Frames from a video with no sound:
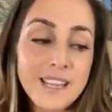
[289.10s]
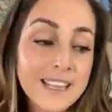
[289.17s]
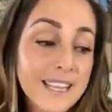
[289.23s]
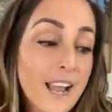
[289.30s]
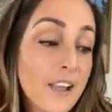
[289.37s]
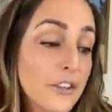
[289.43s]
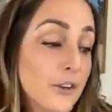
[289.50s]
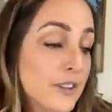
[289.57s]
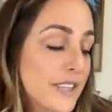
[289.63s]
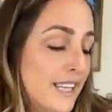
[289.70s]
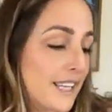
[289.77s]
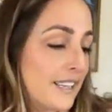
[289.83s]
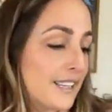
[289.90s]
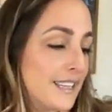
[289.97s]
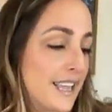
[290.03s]
The other
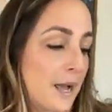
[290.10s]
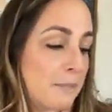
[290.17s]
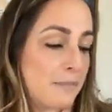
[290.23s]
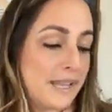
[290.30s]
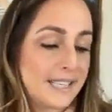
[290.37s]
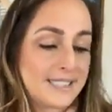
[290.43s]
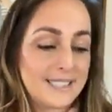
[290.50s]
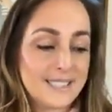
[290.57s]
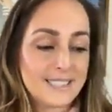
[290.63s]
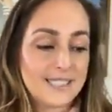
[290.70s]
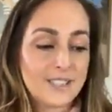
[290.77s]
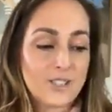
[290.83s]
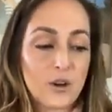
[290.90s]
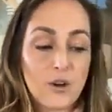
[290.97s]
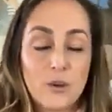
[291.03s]
thing that makes this
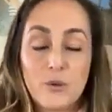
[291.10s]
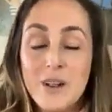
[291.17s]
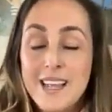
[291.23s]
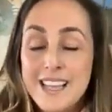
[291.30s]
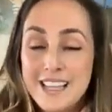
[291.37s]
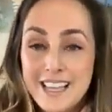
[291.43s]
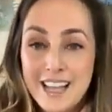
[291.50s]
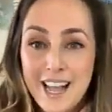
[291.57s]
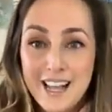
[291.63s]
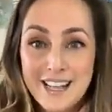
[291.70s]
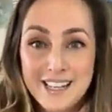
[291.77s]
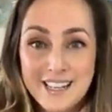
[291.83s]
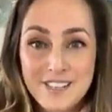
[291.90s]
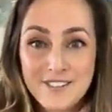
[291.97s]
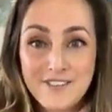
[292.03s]
so
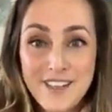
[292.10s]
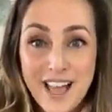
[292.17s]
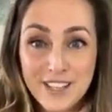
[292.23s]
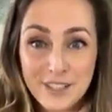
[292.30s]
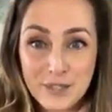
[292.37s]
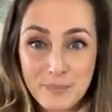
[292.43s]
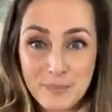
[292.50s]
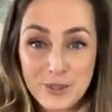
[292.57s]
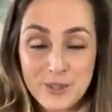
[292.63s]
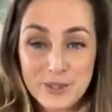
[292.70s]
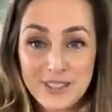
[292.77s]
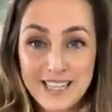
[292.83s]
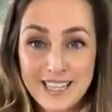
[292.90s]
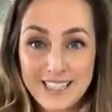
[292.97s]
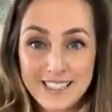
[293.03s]

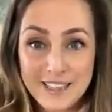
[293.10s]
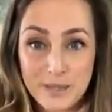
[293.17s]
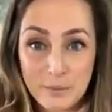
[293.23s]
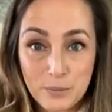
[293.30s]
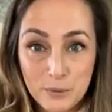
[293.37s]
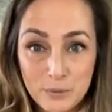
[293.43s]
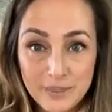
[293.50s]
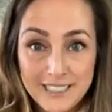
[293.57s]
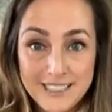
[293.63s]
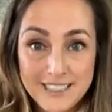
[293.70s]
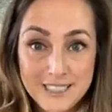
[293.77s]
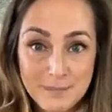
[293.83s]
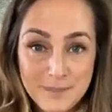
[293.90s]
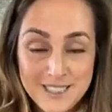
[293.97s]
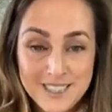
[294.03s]
valuable, and the marine
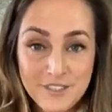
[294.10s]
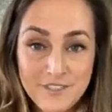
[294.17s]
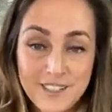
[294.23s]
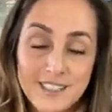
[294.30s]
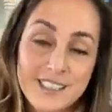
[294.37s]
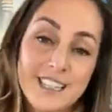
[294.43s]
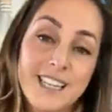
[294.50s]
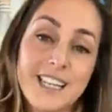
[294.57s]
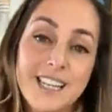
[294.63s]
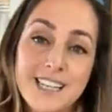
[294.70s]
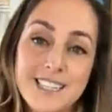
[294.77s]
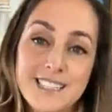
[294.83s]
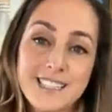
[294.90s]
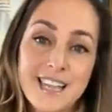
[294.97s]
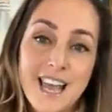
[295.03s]
specifically,
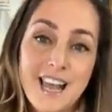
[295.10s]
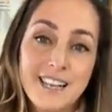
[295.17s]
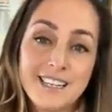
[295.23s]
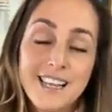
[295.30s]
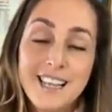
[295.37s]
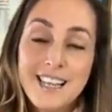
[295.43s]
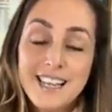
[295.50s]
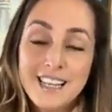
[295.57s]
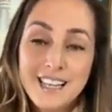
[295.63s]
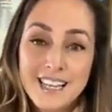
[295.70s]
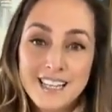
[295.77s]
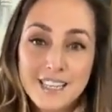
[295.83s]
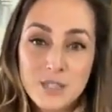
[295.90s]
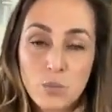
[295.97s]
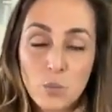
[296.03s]
is that
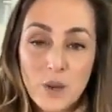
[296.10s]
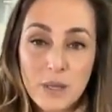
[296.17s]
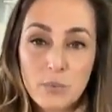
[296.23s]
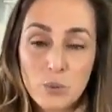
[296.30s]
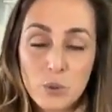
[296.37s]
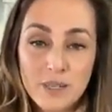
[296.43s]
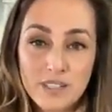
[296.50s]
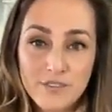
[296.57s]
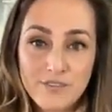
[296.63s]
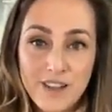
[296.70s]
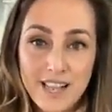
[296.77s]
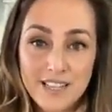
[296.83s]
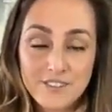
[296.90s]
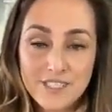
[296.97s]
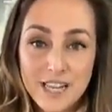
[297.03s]
it is
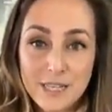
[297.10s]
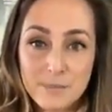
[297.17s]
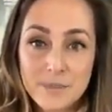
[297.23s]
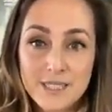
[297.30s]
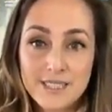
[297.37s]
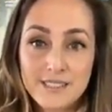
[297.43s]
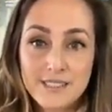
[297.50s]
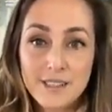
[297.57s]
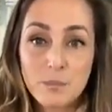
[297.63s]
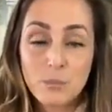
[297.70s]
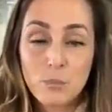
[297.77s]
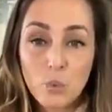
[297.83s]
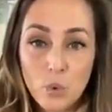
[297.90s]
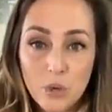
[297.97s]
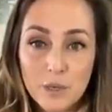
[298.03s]
1.5 times
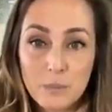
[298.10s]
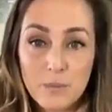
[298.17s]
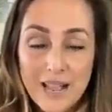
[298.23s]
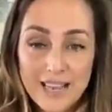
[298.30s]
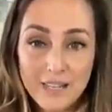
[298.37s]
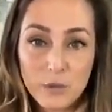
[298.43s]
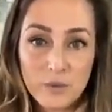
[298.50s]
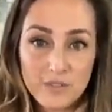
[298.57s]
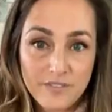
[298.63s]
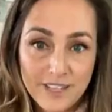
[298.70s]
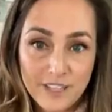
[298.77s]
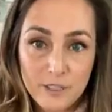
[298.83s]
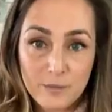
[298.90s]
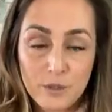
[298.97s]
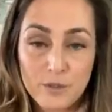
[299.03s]
more
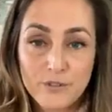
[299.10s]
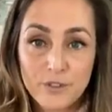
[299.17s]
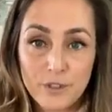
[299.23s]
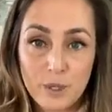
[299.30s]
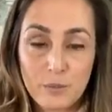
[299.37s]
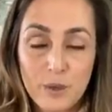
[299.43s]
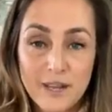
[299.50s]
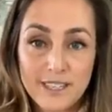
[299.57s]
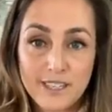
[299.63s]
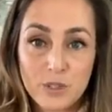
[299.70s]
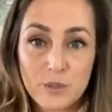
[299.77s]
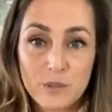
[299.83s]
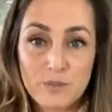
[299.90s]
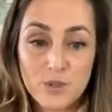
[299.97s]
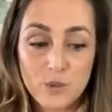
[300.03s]
bioavailable for your body
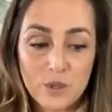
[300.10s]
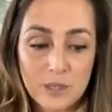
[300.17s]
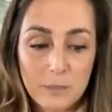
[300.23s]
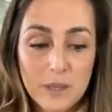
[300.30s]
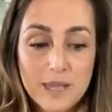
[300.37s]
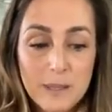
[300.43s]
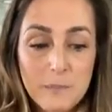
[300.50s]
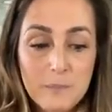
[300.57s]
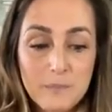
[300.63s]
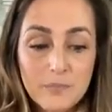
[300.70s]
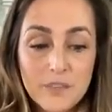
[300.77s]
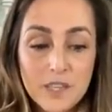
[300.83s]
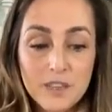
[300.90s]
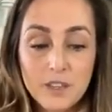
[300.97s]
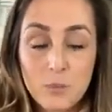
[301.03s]
to absorb.
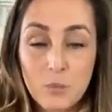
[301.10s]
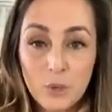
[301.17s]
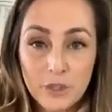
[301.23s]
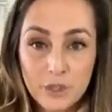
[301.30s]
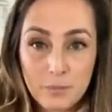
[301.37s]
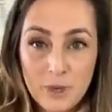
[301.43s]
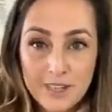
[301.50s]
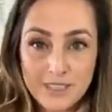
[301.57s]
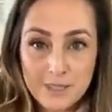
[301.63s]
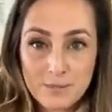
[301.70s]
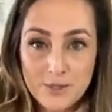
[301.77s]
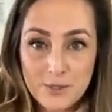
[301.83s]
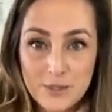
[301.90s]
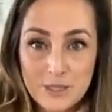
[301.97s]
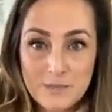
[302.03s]
the more your body
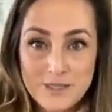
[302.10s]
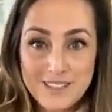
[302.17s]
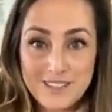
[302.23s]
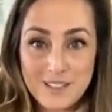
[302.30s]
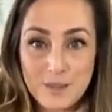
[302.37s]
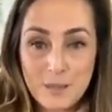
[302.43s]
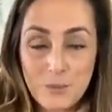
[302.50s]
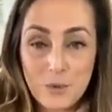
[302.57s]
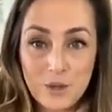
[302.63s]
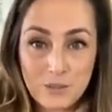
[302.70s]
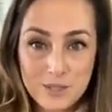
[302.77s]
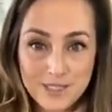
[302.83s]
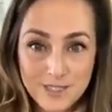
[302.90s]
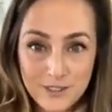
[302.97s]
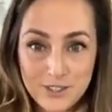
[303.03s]
absorbs, the more
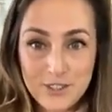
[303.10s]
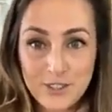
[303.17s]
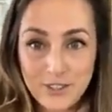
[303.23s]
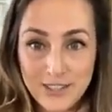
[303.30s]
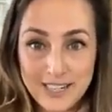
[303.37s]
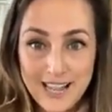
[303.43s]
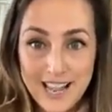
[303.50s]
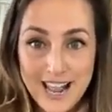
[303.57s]
results you're gonna